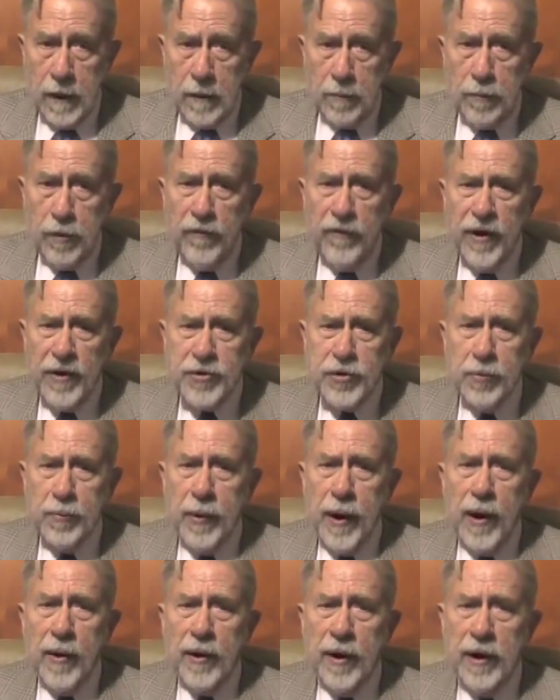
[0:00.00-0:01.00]
Professor
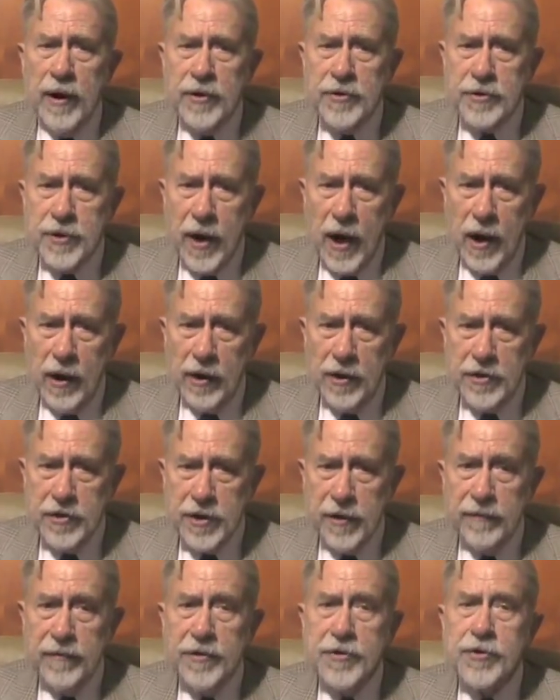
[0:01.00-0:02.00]
Brown and his colleagues
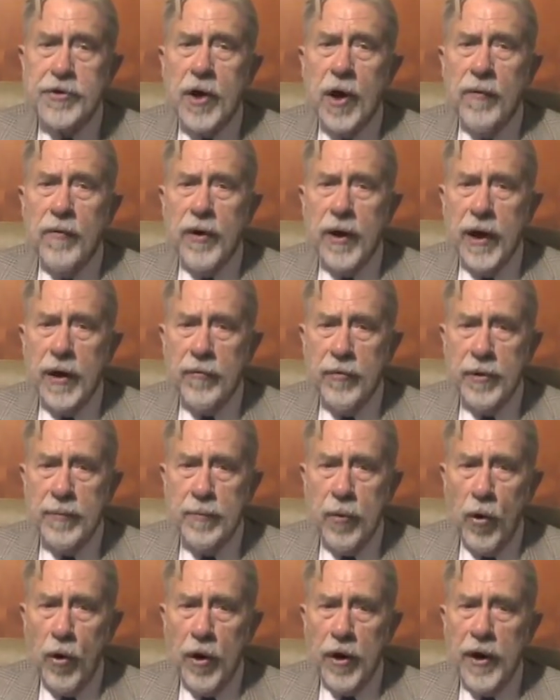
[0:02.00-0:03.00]
have discovered and
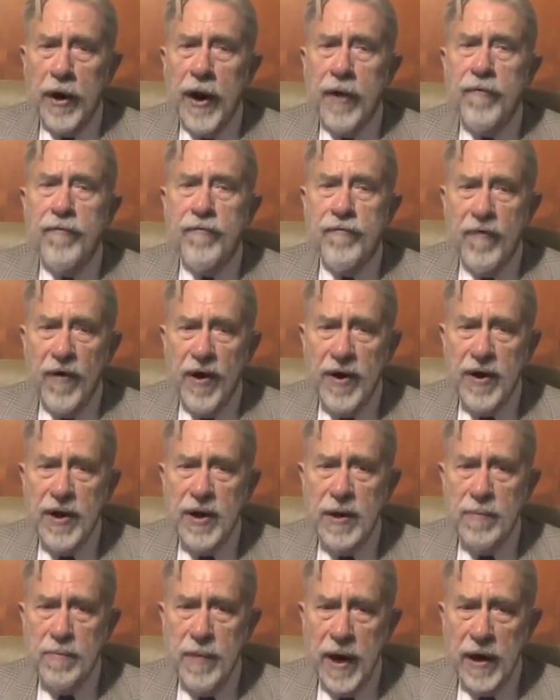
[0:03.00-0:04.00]
reported a
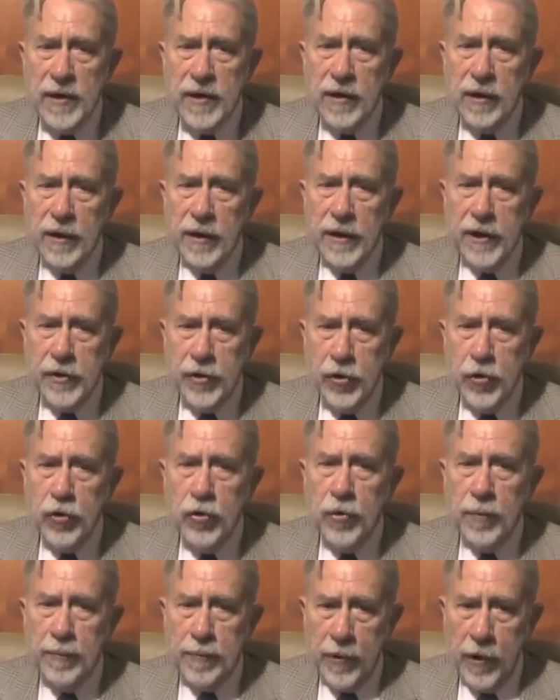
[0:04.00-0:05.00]
fundamentally
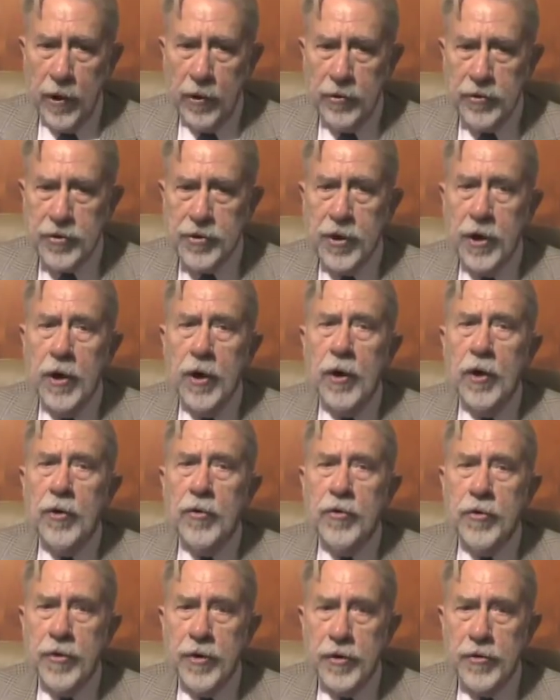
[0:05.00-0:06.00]
new approach
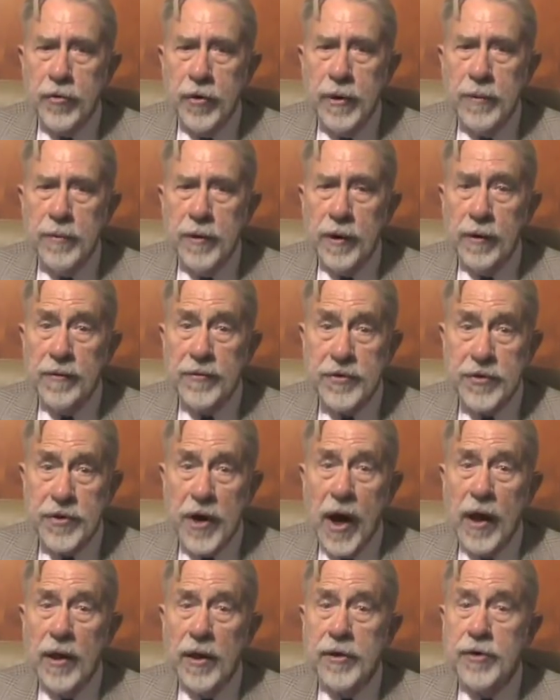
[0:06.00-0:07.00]
to the treatment of
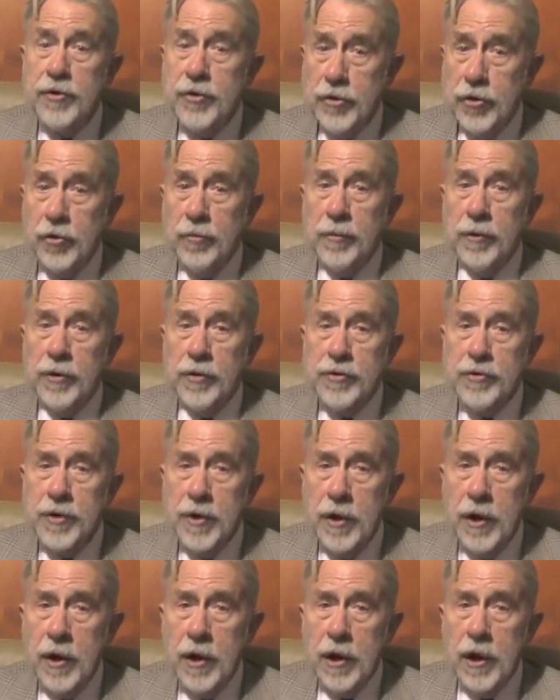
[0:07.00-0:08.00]
solid tumors,
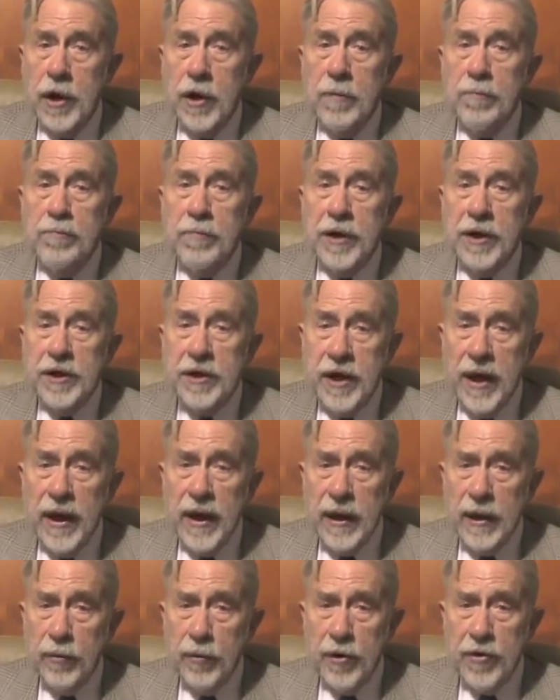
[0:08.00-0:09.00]

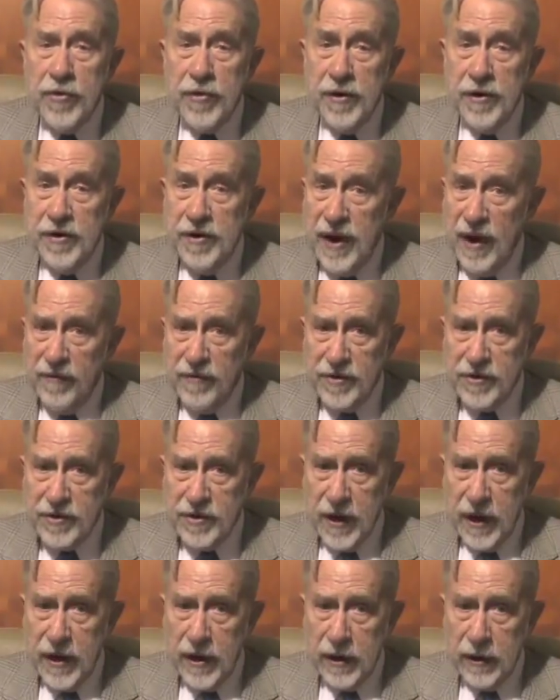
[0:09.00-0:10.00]
beginning with the
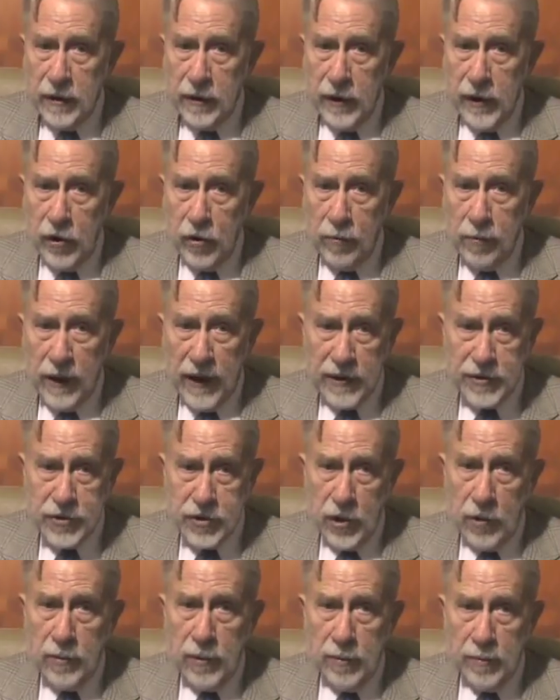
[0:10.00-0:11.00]
devastating
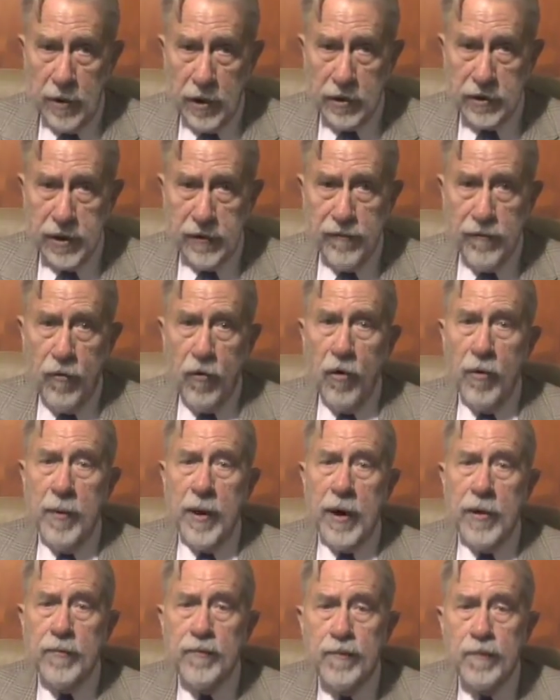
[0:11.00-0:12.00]
glioblastoma
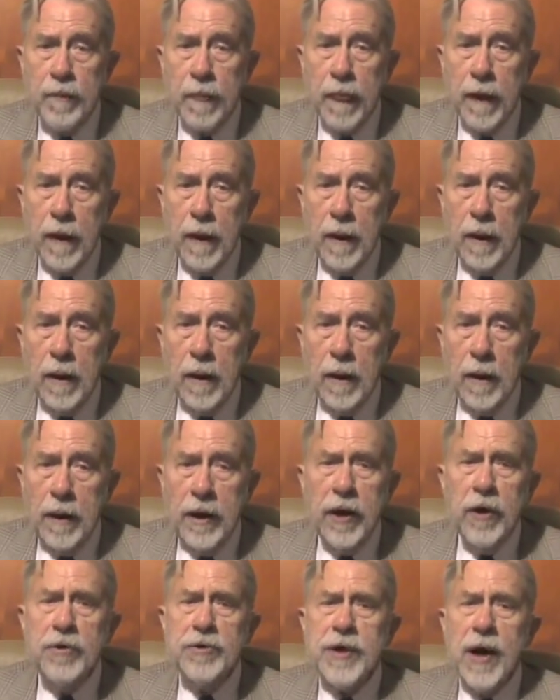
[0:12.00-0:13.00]
multiforme.
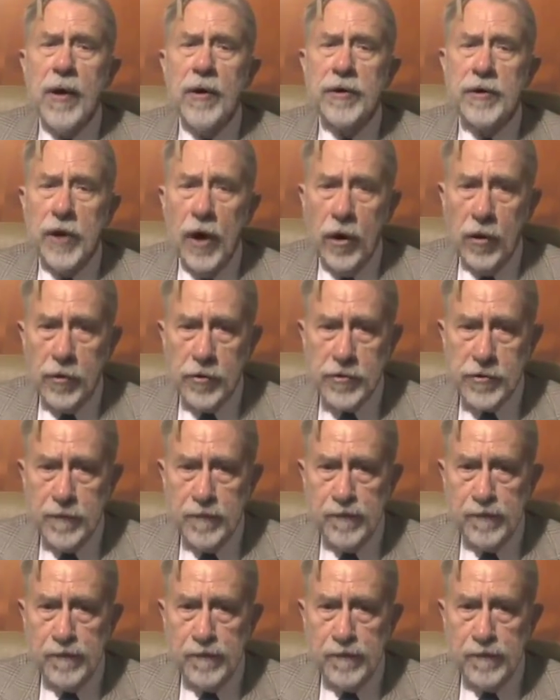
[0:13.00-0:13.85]
Here's how it goes.